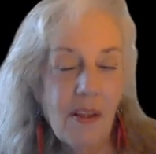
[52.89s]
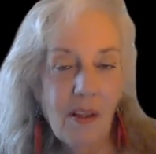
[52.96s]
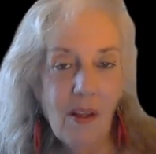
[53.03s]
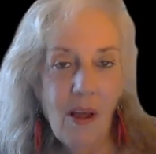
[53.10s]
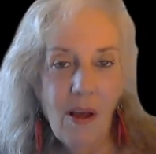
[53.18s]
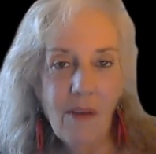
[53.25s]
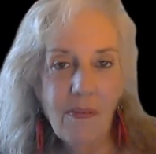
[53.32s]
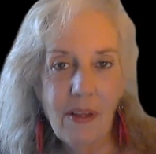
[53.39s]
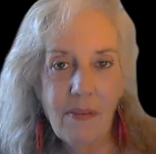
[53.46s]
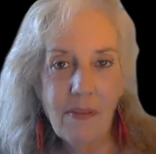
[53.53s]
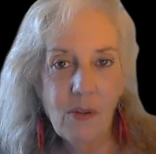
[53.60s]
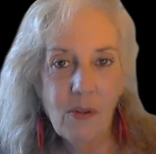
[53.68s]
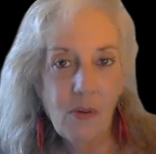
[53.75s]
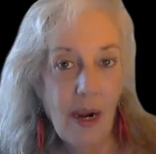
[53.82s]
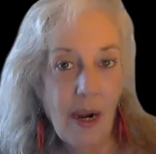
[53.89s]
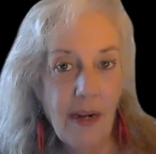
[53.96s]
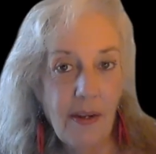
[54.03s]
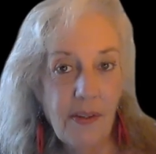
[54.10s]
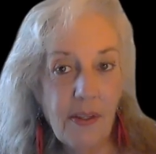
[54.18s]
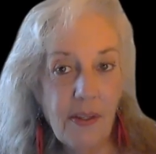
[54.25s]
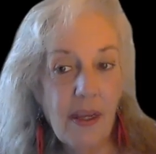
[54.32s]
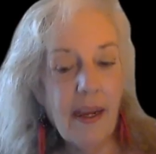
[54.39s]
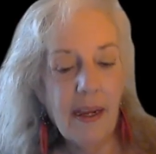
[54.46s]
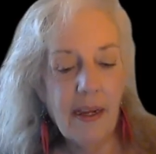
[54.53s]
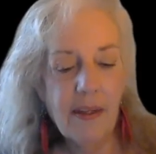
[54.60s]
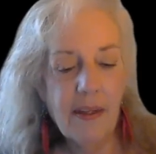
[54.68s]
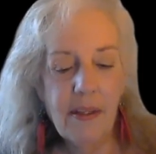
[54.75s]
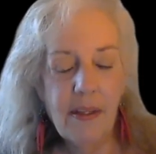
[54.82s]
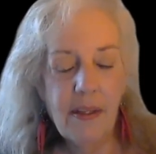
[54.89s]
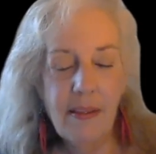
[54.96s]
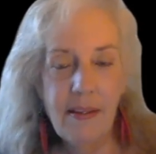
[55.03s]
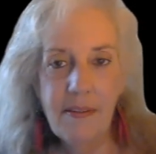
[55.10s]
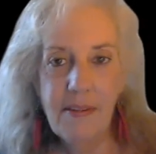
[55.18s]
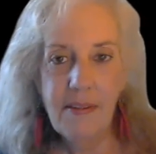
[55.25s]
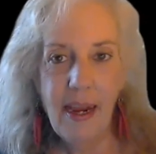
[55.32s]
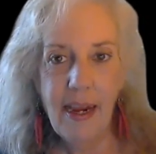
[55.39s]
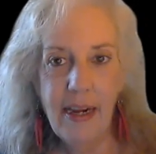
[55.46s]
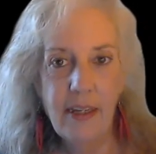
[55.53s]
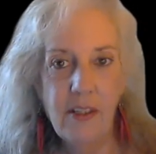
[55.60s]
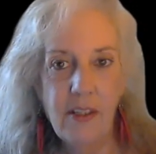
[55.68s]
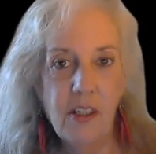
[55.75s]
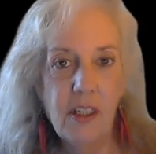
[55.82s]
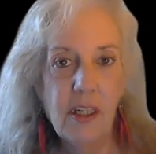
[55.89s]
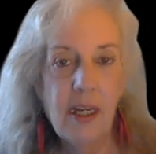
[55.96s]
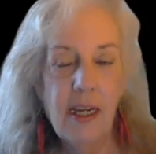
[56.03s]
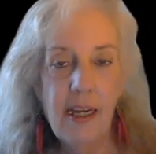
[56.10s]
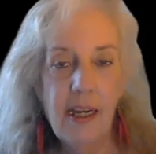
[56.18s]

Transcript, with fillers: the law of love and grace. And this age